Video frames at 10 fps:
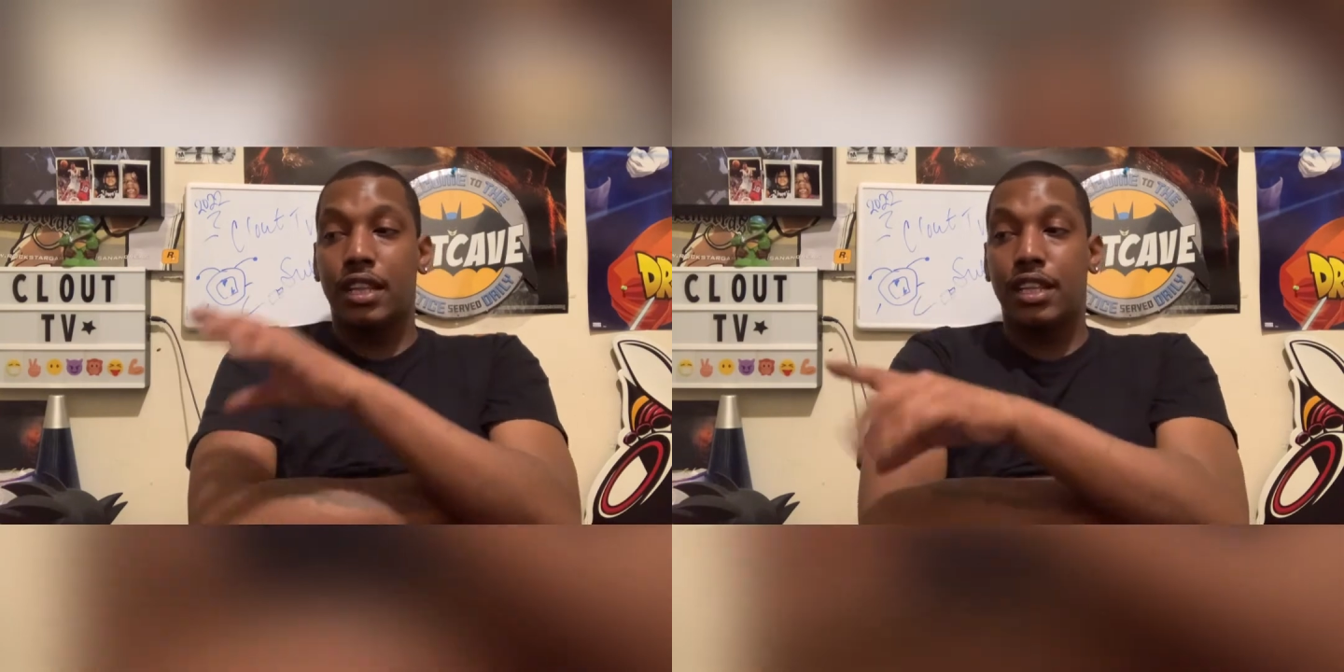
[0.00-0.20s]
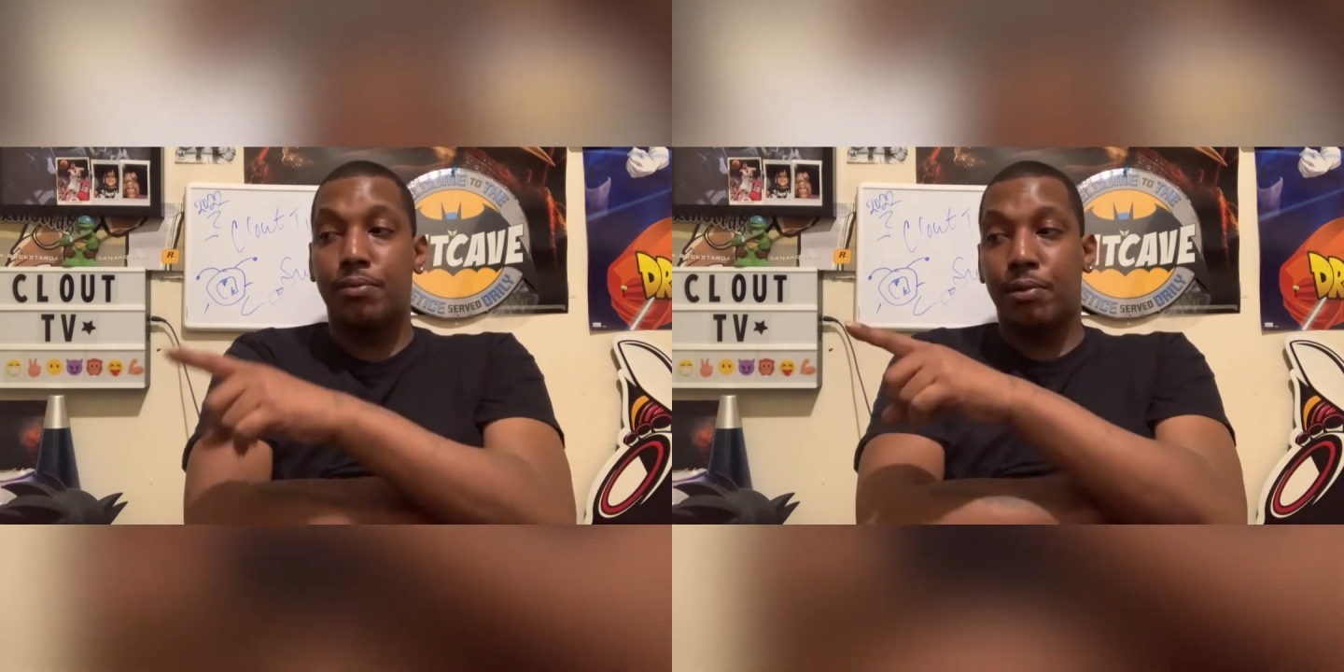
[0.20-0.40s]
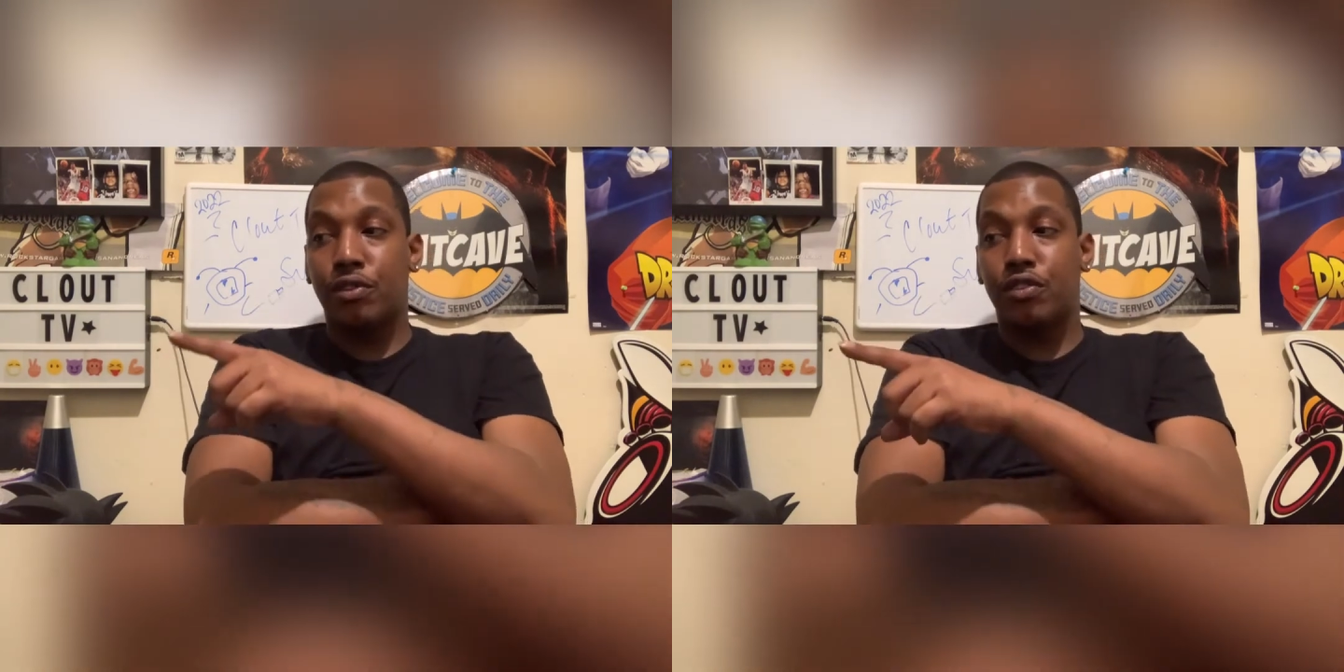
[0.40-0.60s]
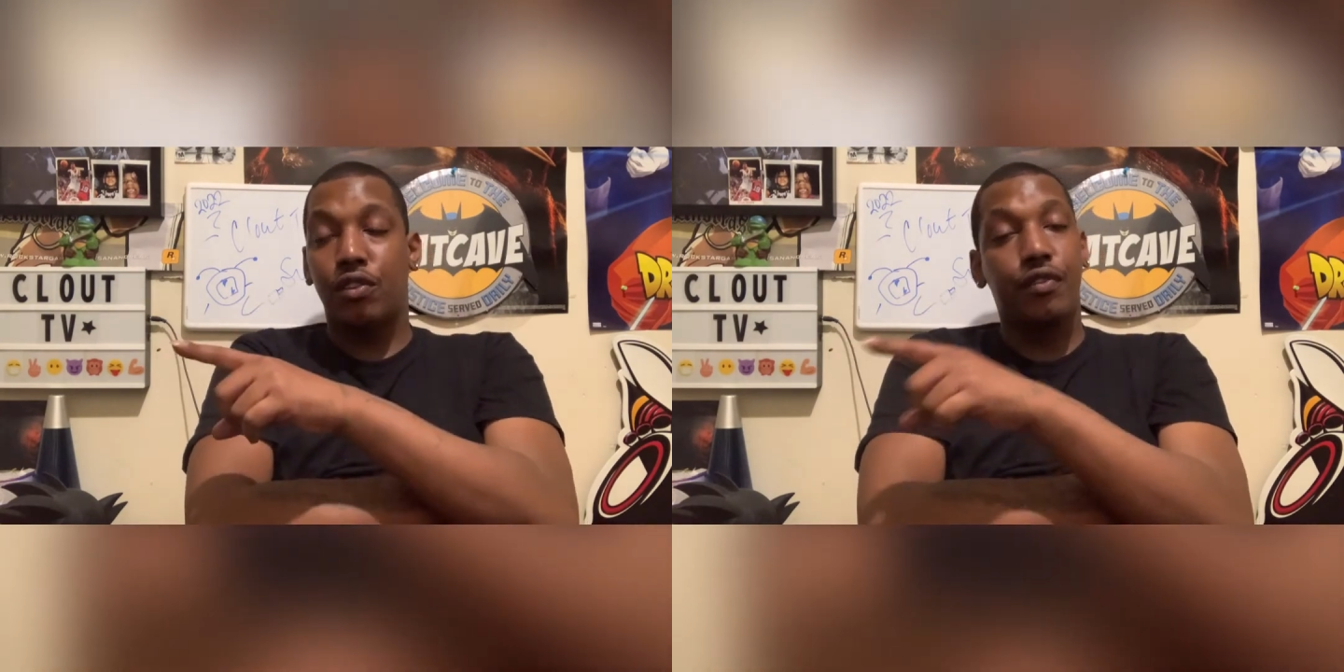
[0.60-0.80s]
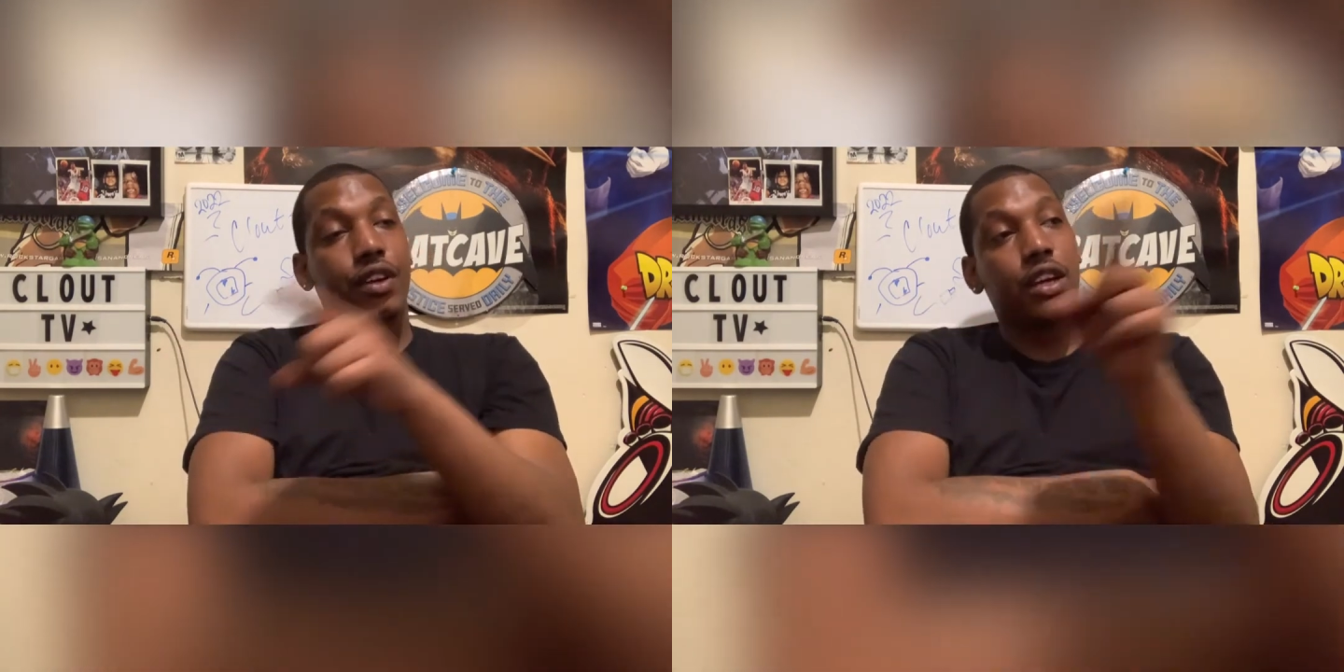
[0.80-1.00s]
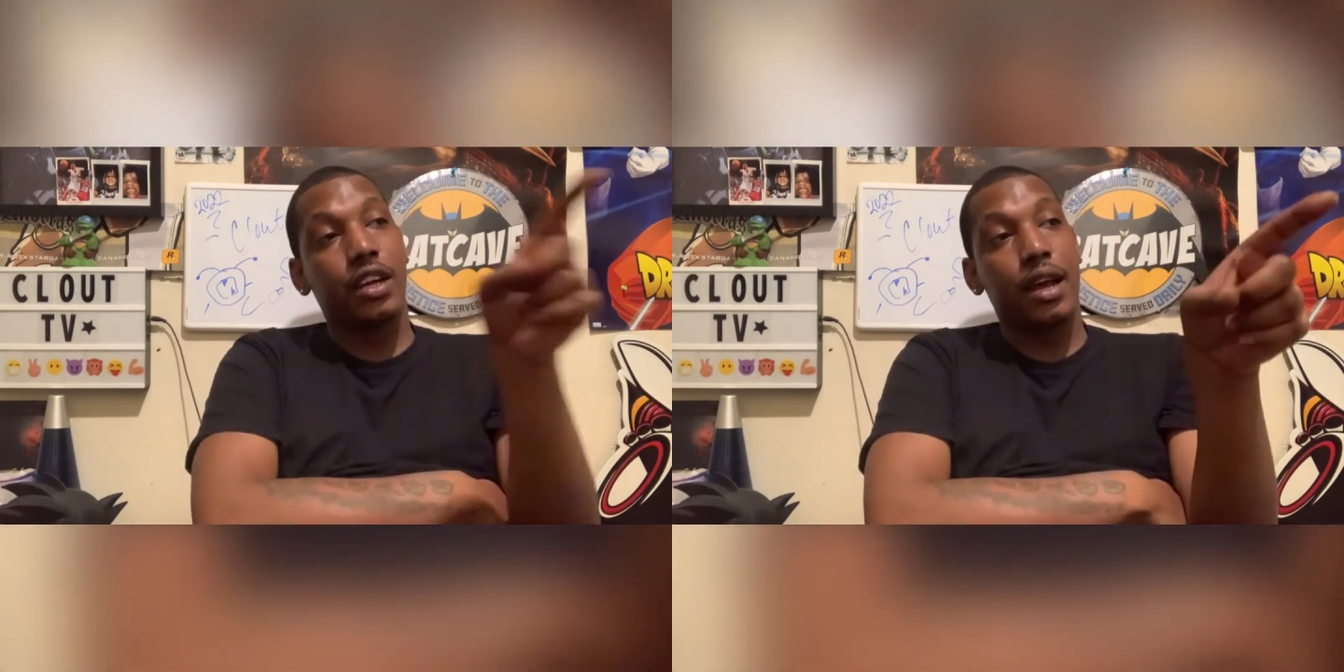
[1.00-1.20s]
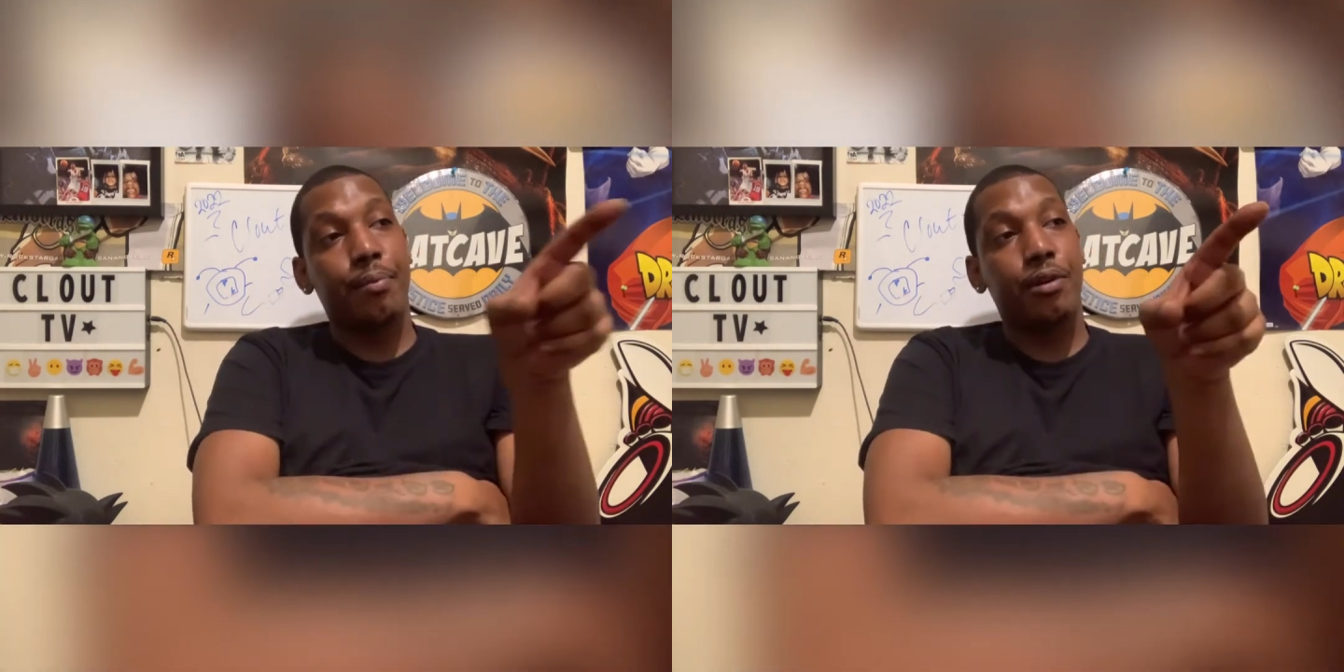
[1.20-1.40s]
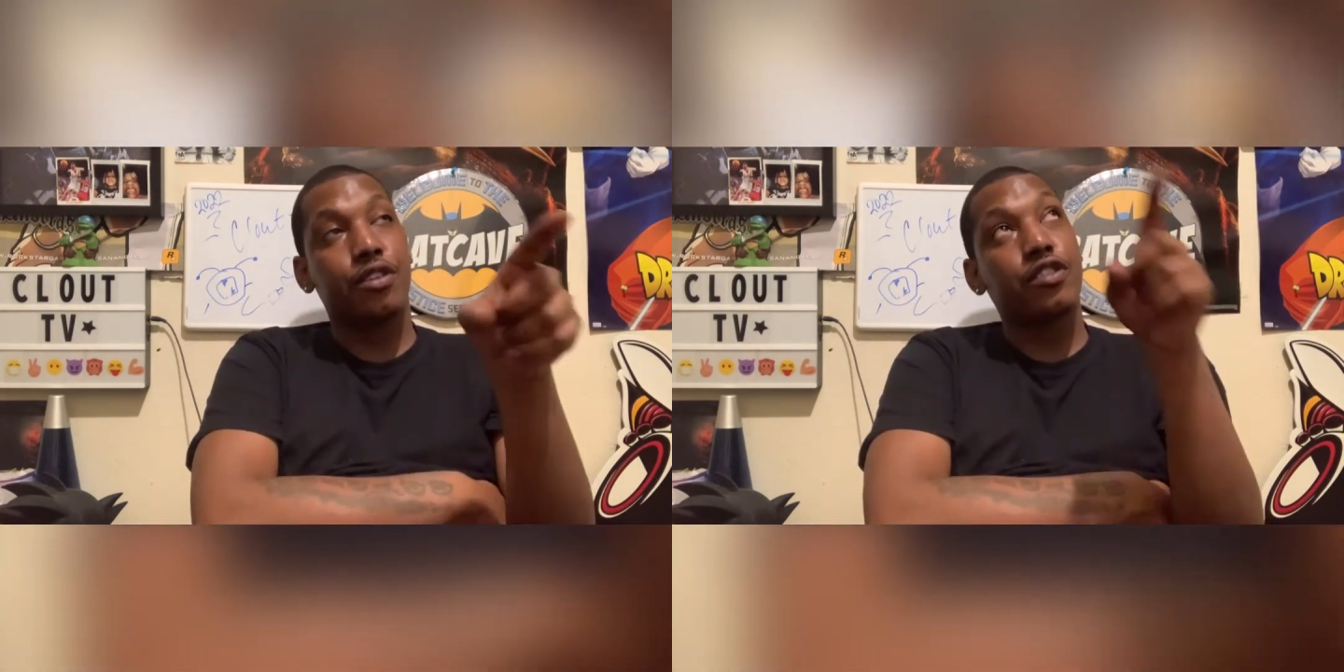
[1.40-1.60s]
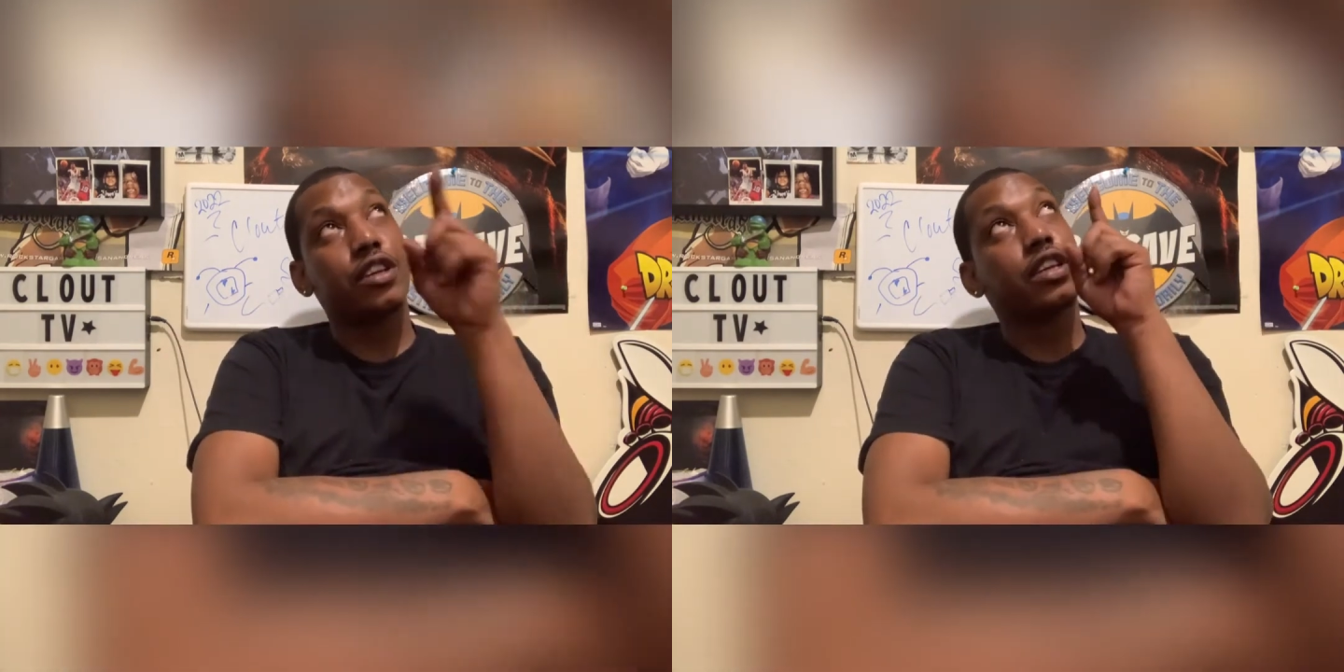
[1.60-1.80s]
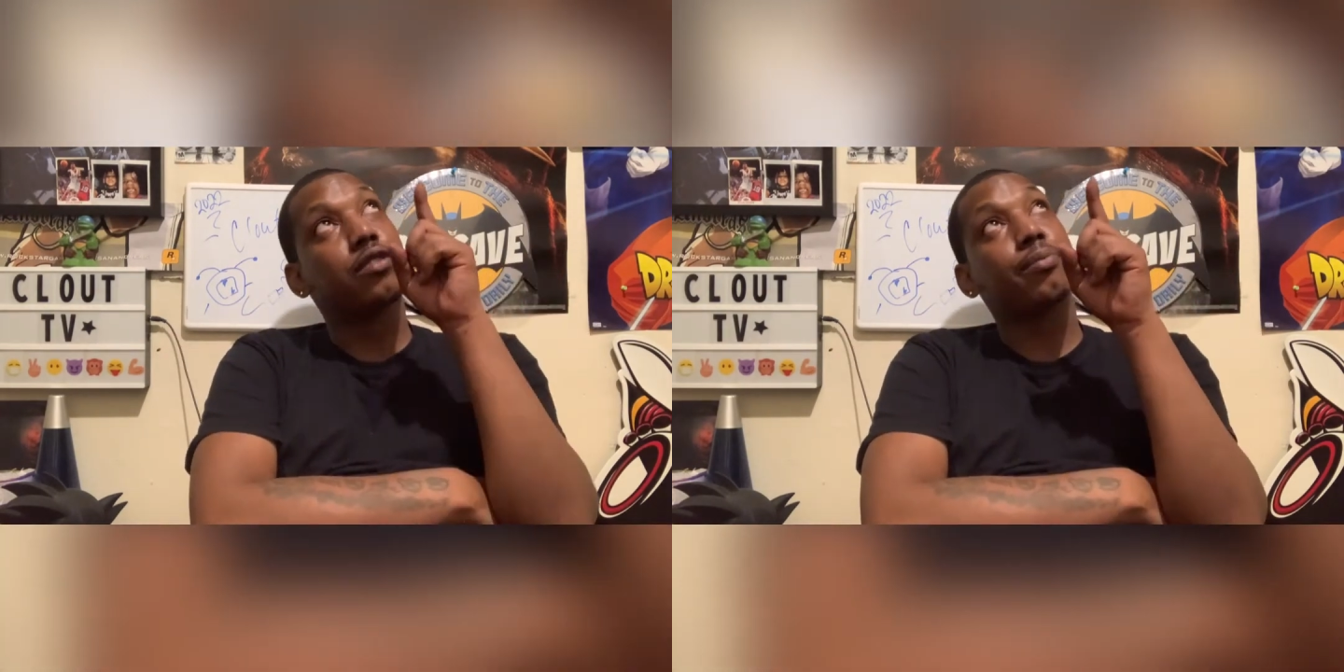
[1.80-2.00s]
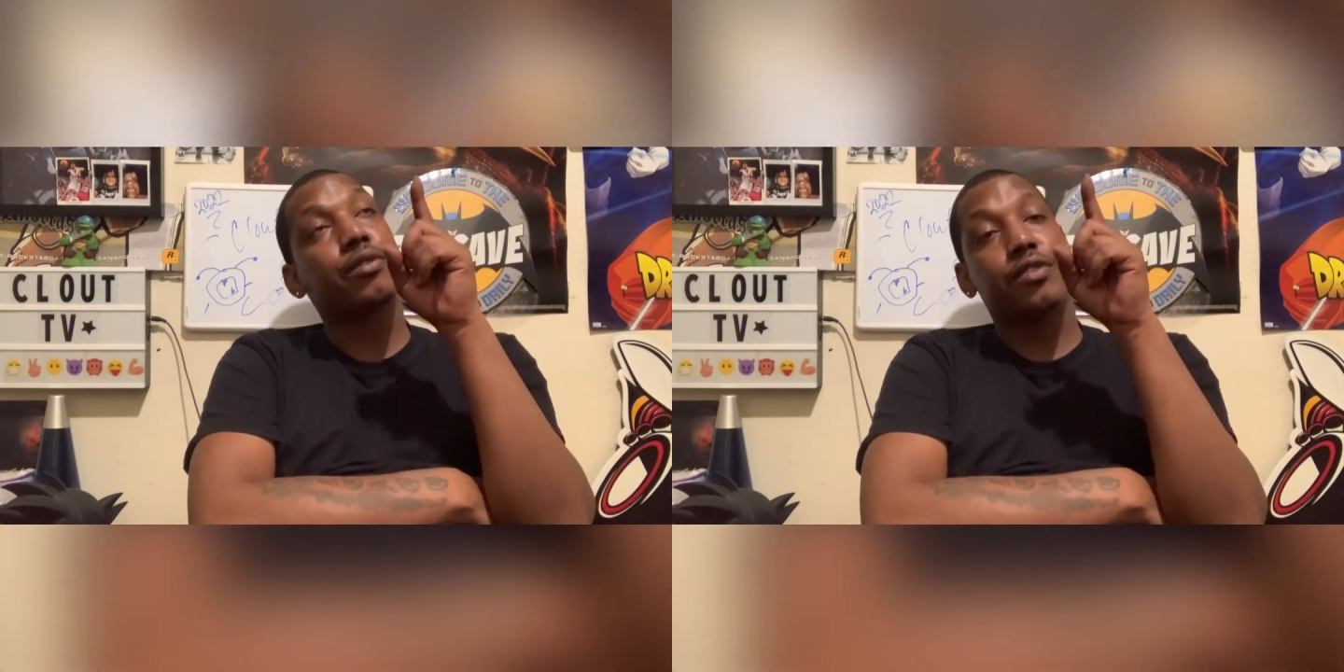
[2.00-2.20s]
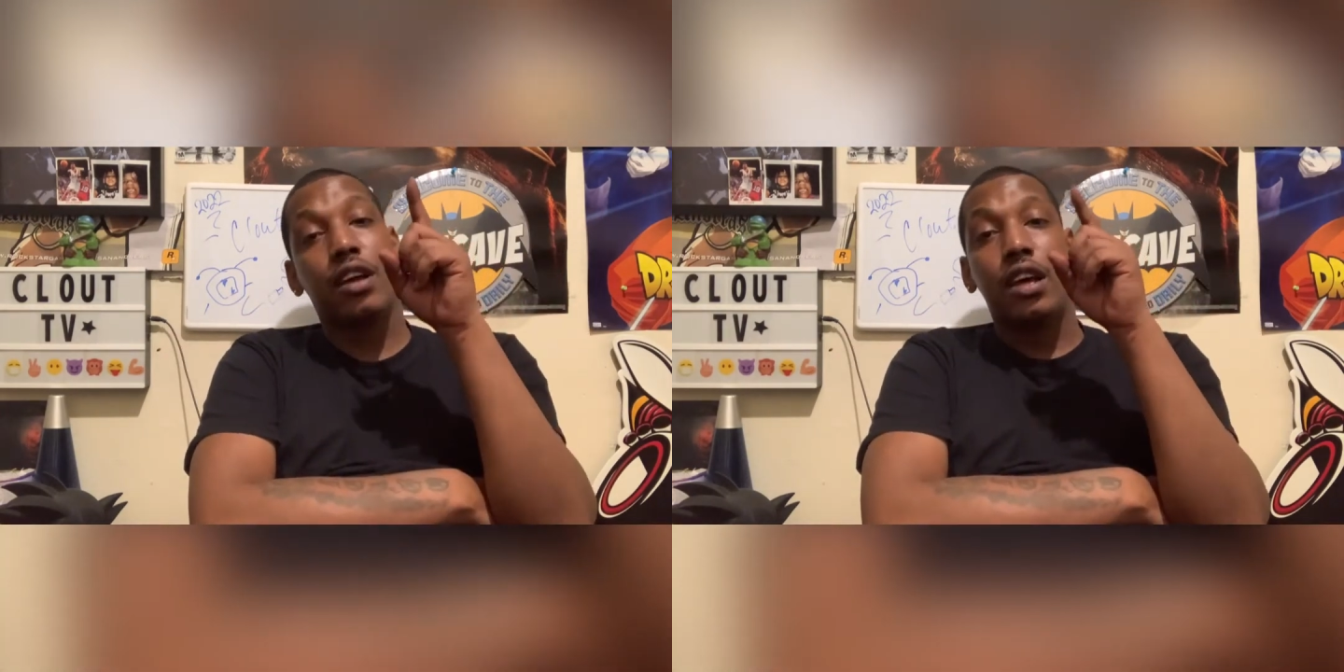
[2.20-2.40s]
this person over there, that person, this person.